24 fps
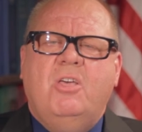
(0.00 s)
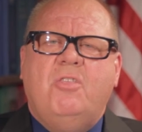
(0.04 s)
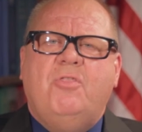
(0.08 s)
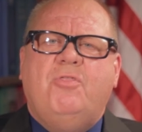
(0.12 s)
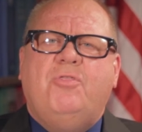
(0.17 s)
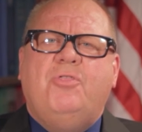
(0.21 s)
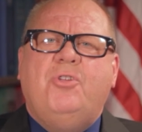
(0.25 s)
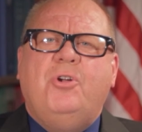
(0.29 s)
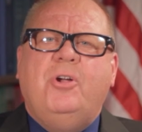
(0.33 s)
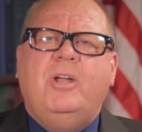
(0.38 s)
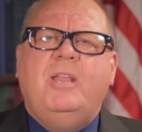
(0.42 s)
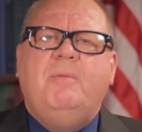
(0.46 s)

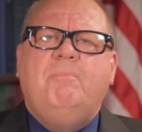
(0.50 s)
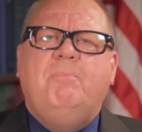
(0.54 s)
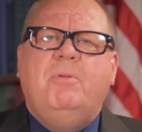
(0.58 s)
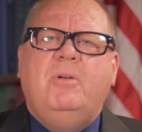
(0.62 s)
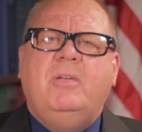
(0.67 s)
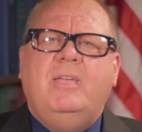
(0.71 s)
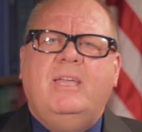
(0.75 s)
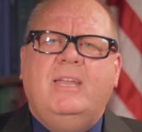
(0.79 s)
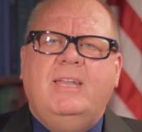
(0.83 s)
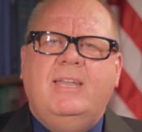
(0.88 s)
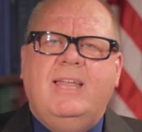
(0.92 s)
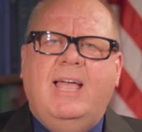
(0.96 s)
$30
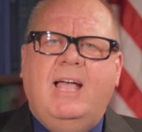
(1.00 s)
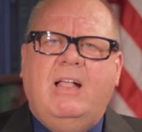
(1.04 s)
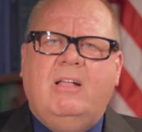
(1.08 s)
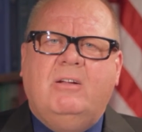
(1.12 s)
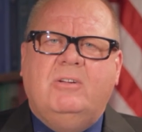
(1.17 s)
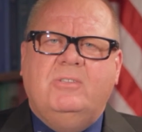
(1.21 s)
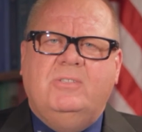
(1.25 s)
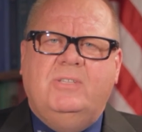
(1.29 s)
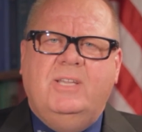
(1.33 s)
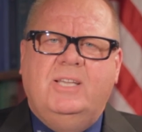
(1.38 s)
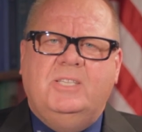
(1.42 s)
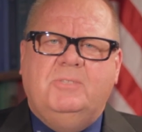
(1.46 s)
billion
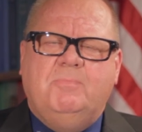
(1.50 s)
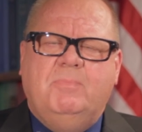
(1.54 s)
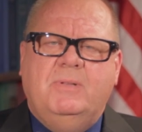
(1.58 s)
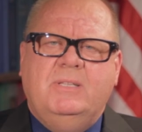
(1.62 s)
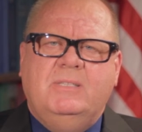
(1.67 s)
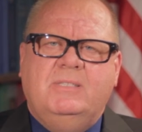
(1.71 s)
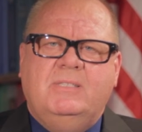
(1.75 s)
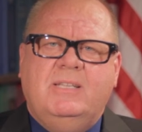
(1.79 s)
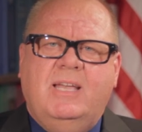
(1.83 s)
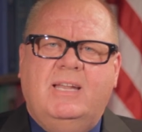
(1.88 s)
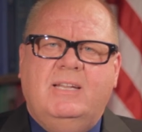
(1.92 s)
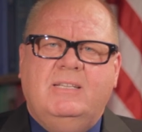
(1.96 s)
has
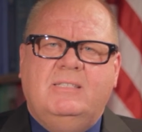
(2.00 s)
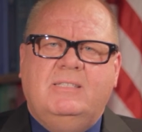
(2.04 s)
been set